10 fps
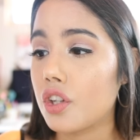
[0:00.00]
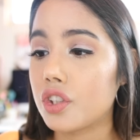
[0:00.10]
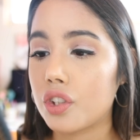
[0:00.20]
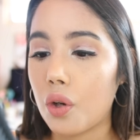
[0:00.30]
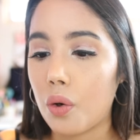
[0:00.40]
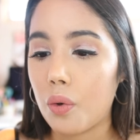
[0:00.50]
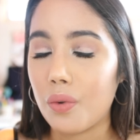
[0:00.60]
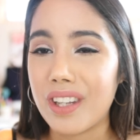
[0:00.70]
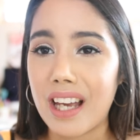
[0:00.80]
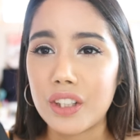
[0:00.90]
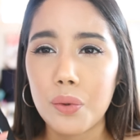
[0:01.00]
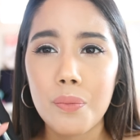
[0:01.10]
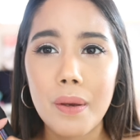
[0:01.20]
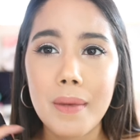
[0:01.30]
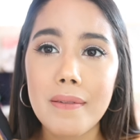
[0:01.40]
So yeah,
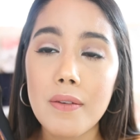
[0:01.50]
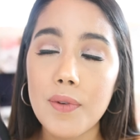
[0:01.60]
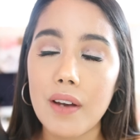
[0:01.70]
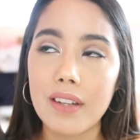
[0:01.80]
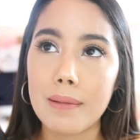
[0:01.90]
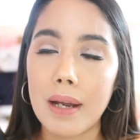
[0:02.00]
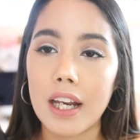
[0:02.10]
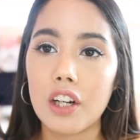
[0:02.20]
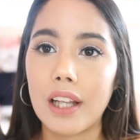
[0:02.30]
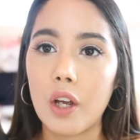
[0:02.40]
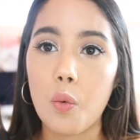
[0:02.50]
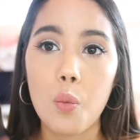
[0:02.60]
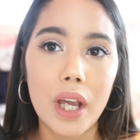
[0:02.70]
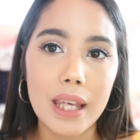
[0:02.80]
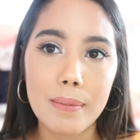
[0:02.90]
so maybe if you have like my hair like
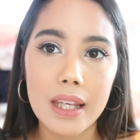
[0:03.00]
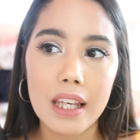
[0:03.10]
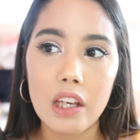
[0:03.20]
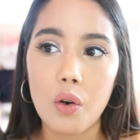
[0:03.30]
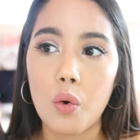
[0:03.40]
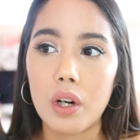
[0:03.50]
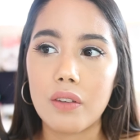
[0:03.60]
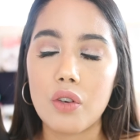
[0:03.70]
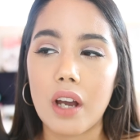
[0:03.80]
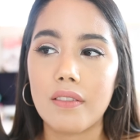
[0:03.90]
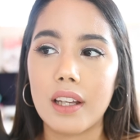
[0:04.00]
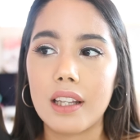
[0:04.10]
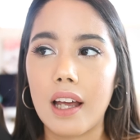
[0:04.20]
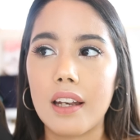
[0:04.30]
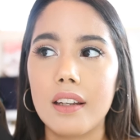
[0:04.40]
wavy, or if you have like
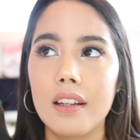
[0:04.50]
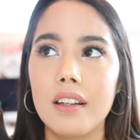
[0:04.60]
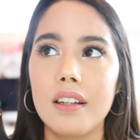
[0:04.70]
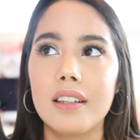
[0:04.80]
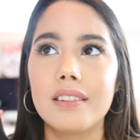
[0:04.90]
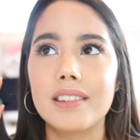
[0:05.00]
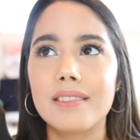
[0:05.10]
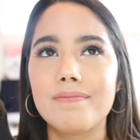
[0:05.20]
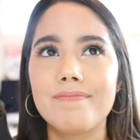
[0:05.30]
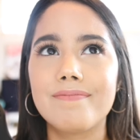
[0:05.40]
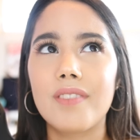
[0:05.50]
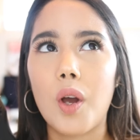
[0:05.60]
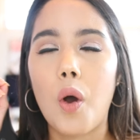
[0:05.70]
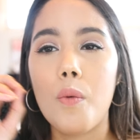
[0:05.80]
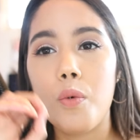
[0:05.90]
that
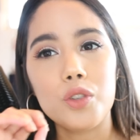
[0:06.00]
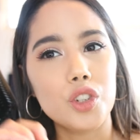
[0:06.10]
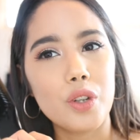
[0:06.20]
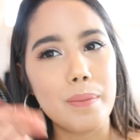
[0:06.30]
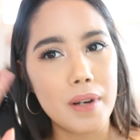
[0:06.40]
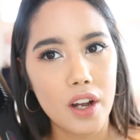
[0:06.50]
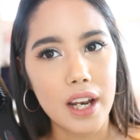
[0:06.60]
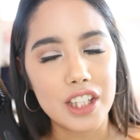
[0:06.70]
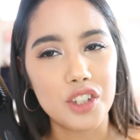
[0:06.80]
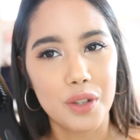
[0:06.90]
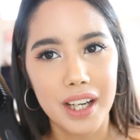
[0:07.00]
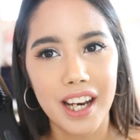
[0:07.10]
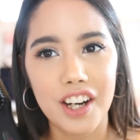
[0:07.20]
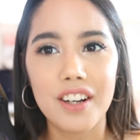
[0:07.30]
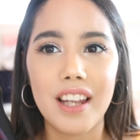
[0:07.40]
almost straight but not as straight
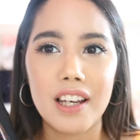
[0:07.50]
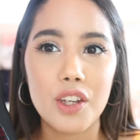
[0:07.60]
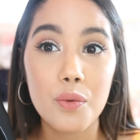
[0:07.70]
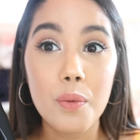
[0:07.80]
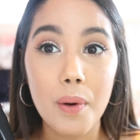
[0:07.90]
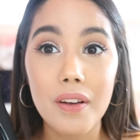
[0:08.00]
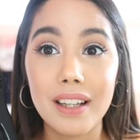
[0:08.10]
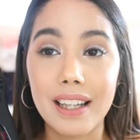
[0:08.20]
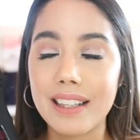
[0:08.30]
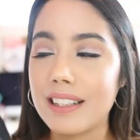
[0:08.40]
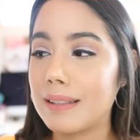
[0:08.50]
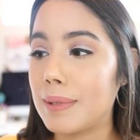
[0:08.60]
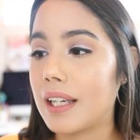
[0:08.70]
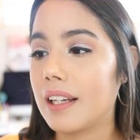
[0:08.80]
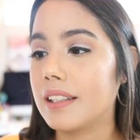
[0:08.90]
hair, then you will probably like this
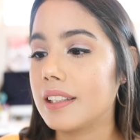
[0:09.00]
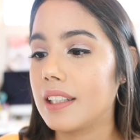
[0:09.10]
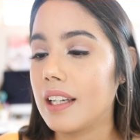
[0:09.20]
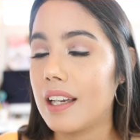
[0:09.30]
because